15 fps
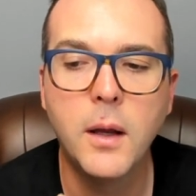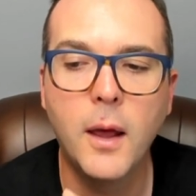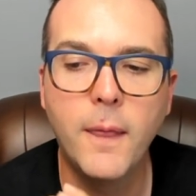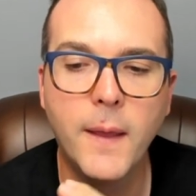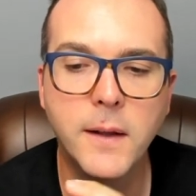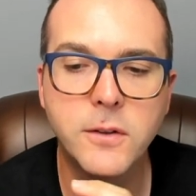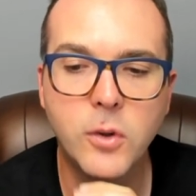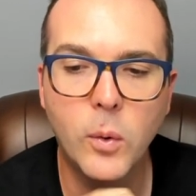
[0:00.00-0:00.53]
And
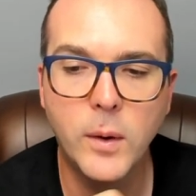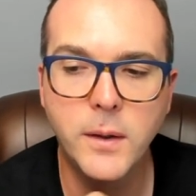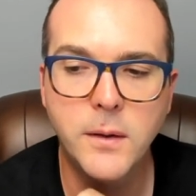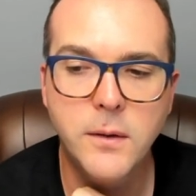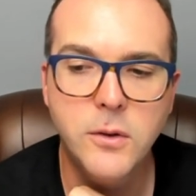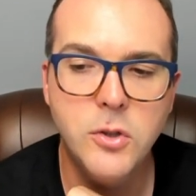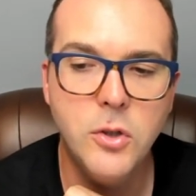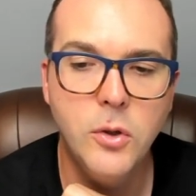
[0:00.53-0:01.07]
that's going
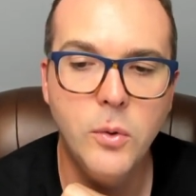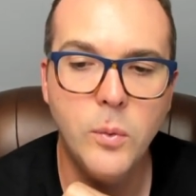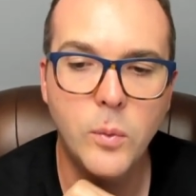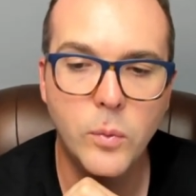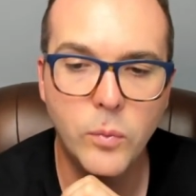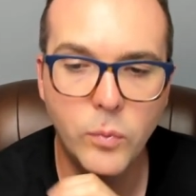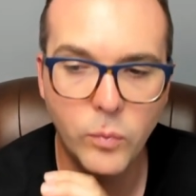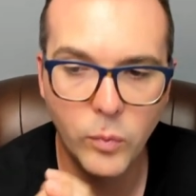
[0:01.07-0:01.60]
to
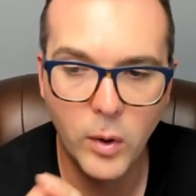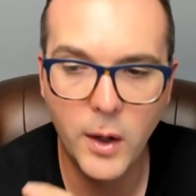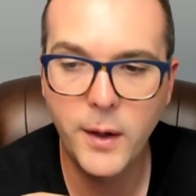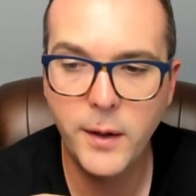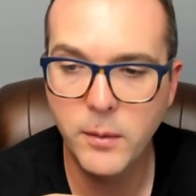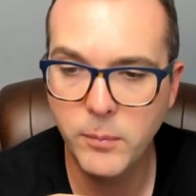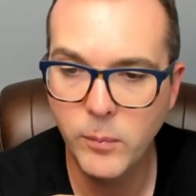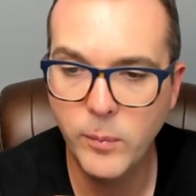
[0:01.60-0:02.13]

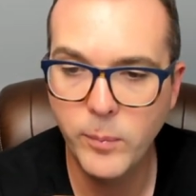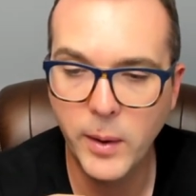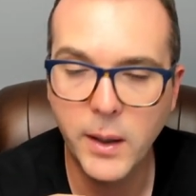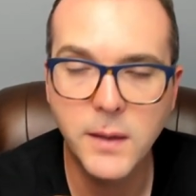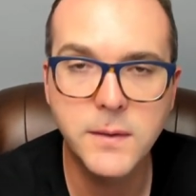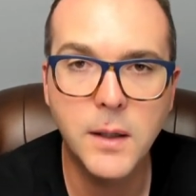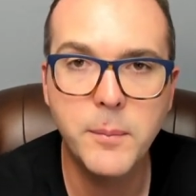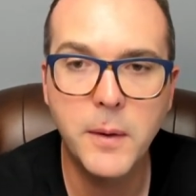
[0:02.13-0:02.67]
run
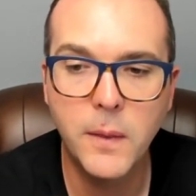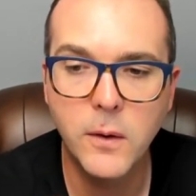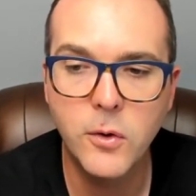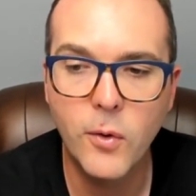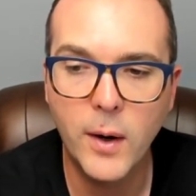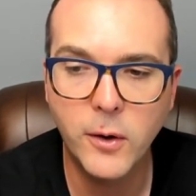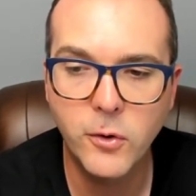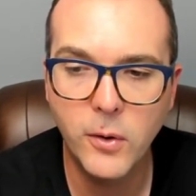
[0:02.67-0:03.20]
because I'm in the
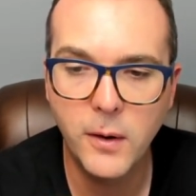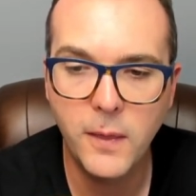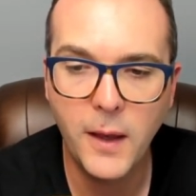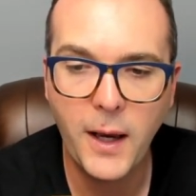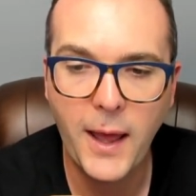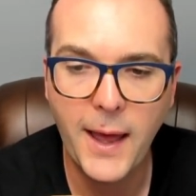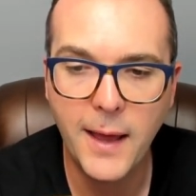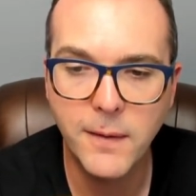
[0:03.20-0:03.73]
directory
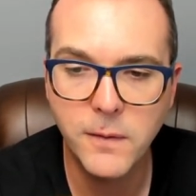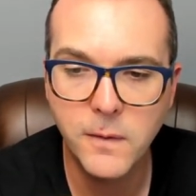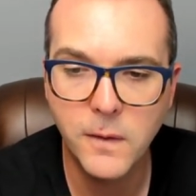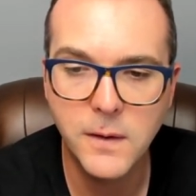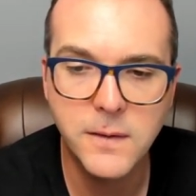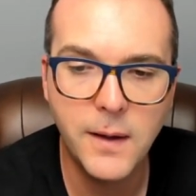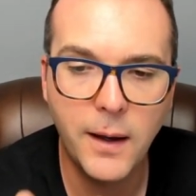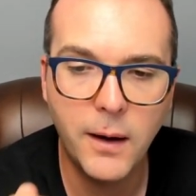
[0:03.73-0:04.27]
that has
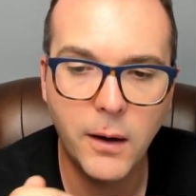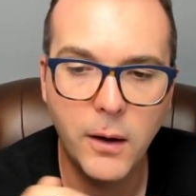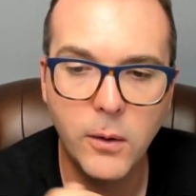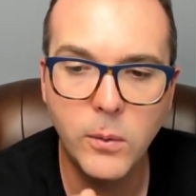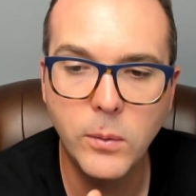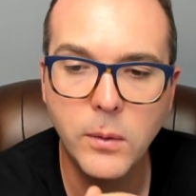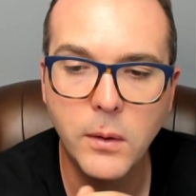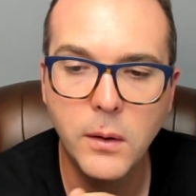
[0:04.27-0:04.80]
this
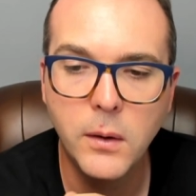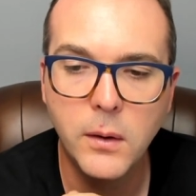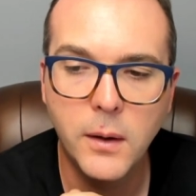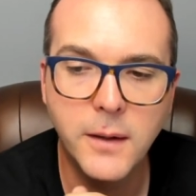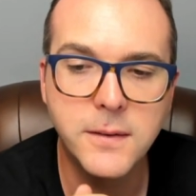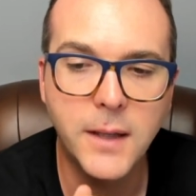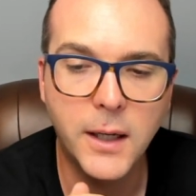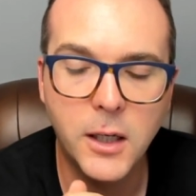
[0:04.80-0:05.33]
hello
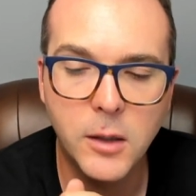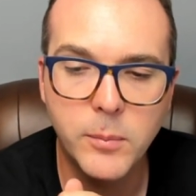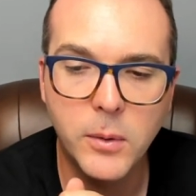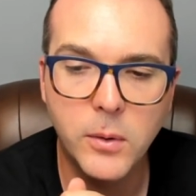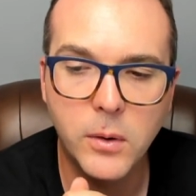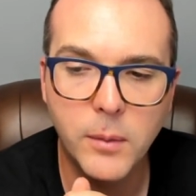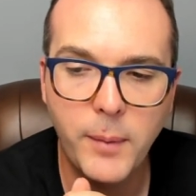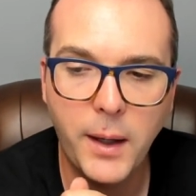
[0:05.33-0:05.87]

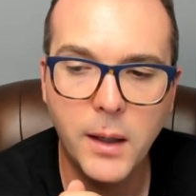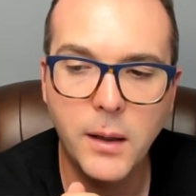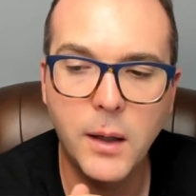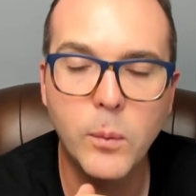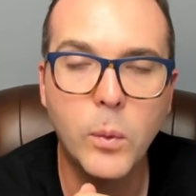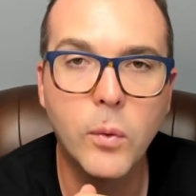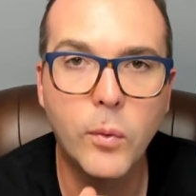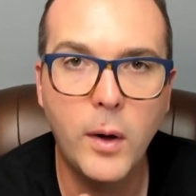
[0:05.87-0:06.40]
executable command. It
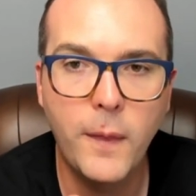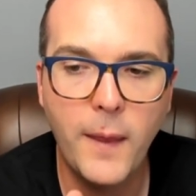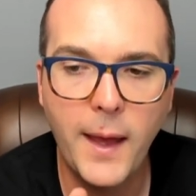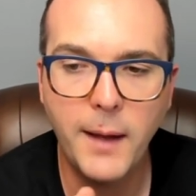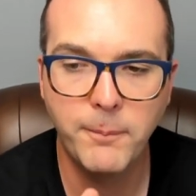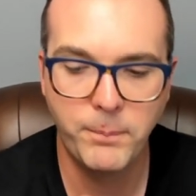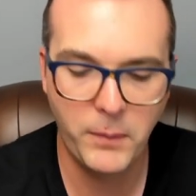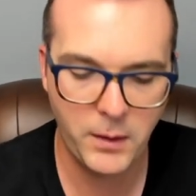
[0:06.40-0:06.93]
will run
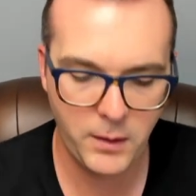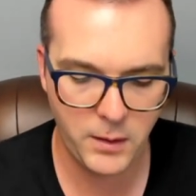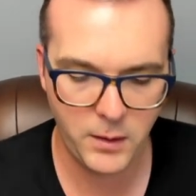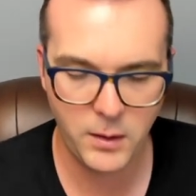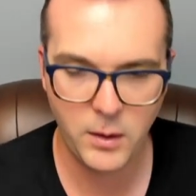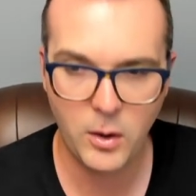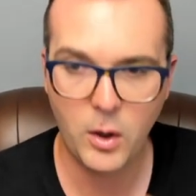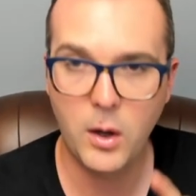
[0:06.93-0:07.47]
that.
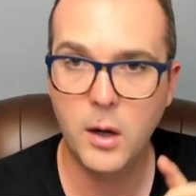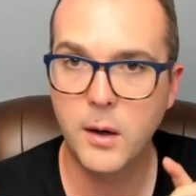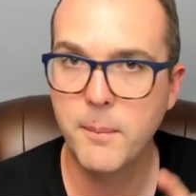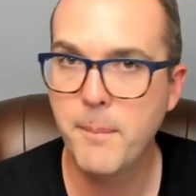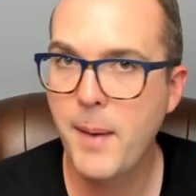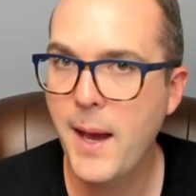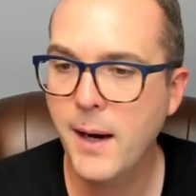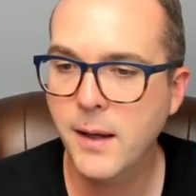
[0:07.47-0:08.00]
On a
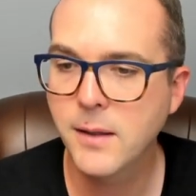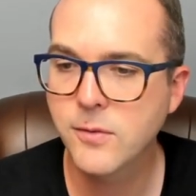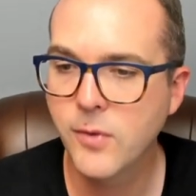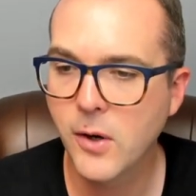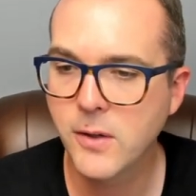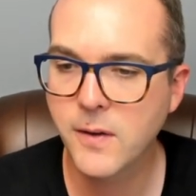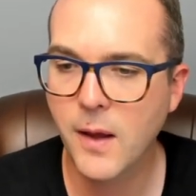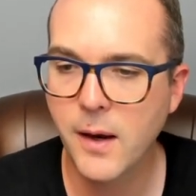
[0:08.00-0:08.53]
Mac, it's
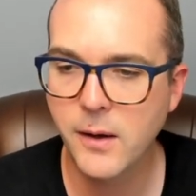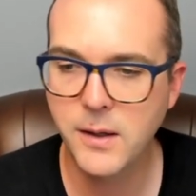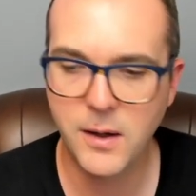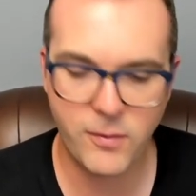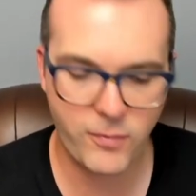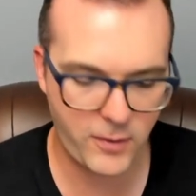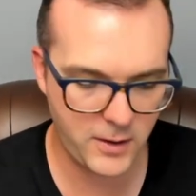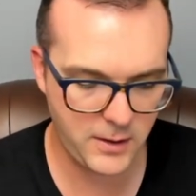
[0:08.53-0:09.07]
very slightly
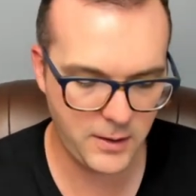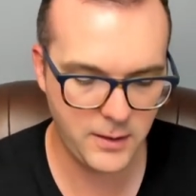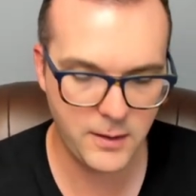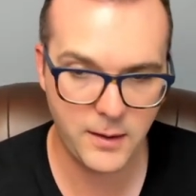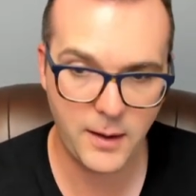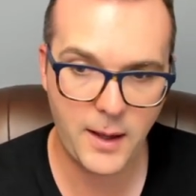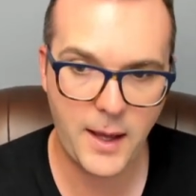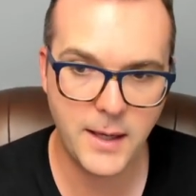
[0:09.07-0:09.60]
different.
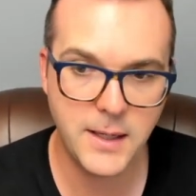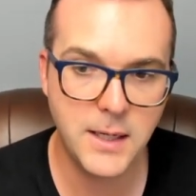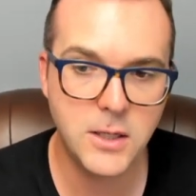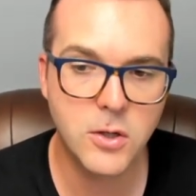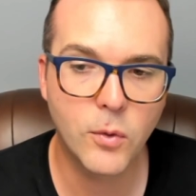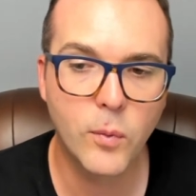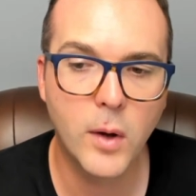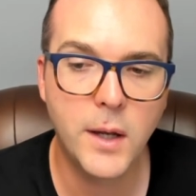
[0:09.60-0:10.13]
I need
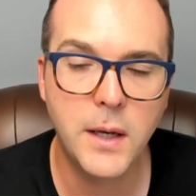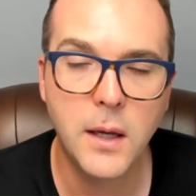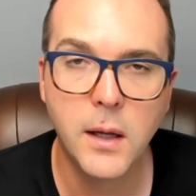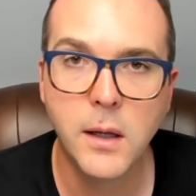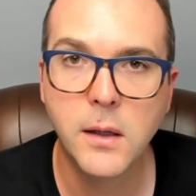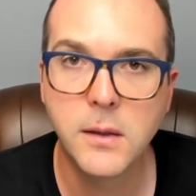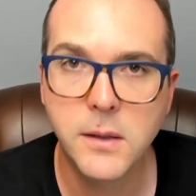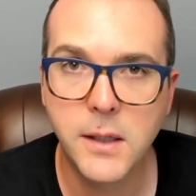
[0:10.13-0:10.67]
to run
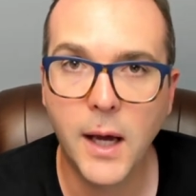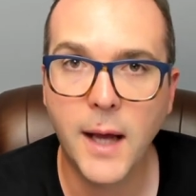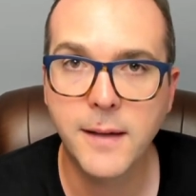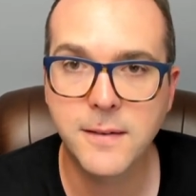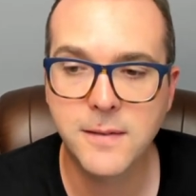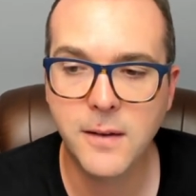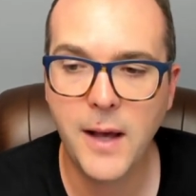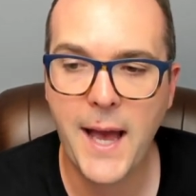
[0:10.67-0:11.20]
dot
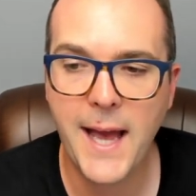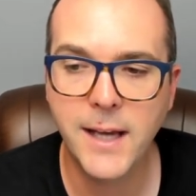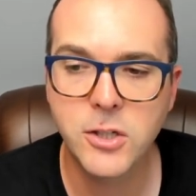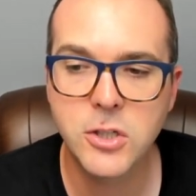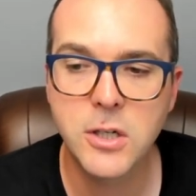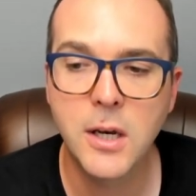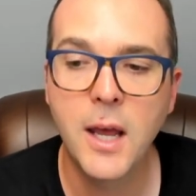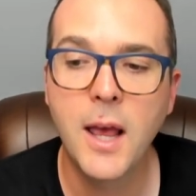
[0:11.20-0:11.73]

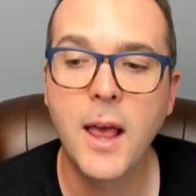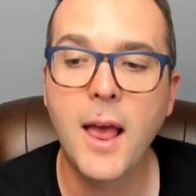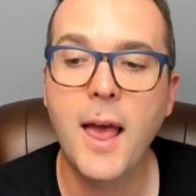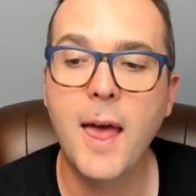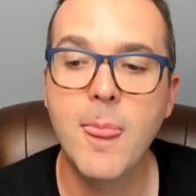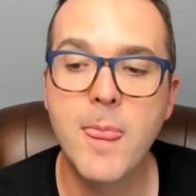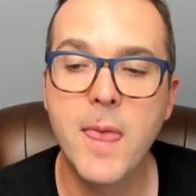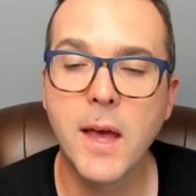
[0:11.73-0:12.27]
slash
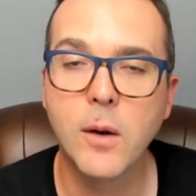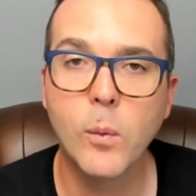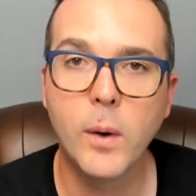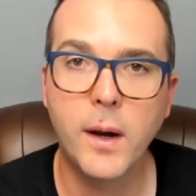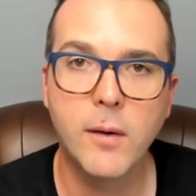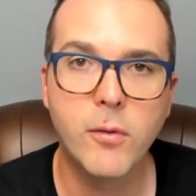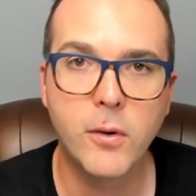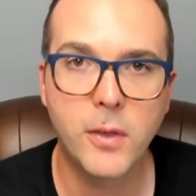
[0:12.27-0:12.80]
and then
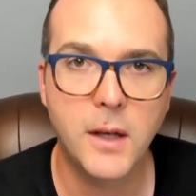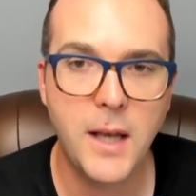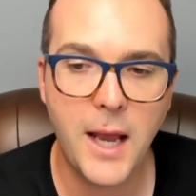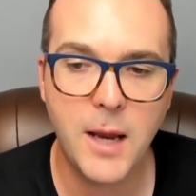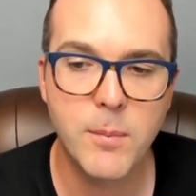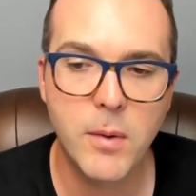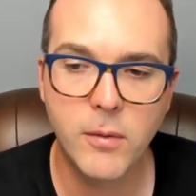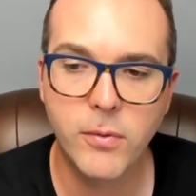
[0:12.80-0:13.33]
whatever the
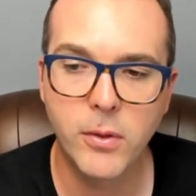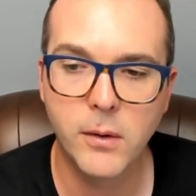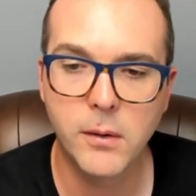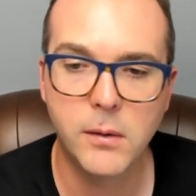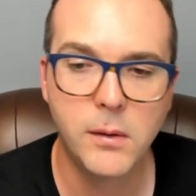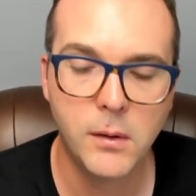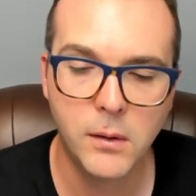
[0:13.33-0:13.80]
name of the